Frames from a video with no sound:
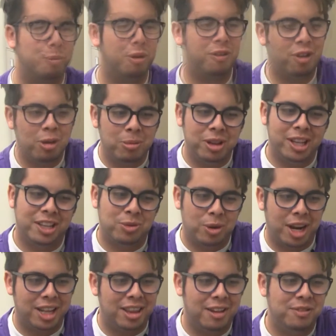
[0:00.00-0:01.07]
Preferably that's
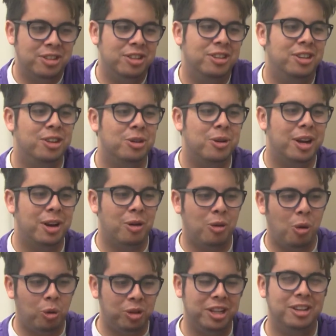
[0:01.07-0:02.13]
what I'd love to do and
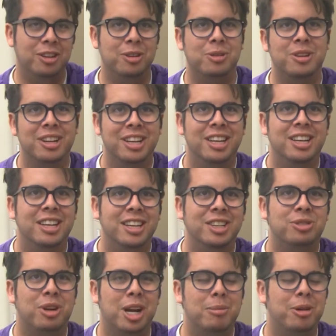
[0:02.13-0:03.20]
only do,
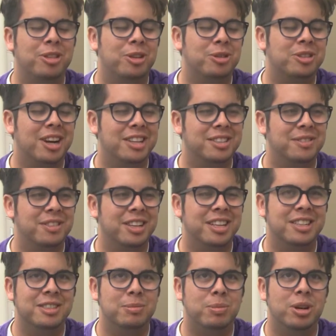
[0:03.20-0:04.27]
is write about those kinds of
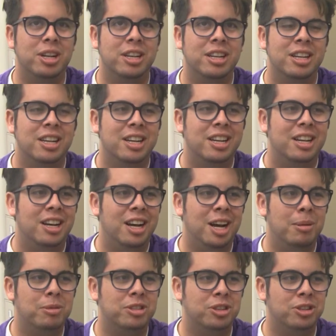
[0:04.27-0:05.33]
things, but
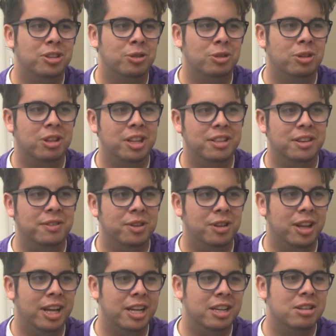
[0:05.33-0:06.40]
so those are the things I feel
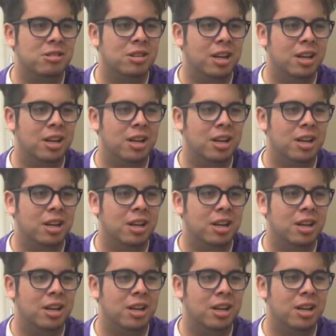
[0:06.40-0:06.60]
like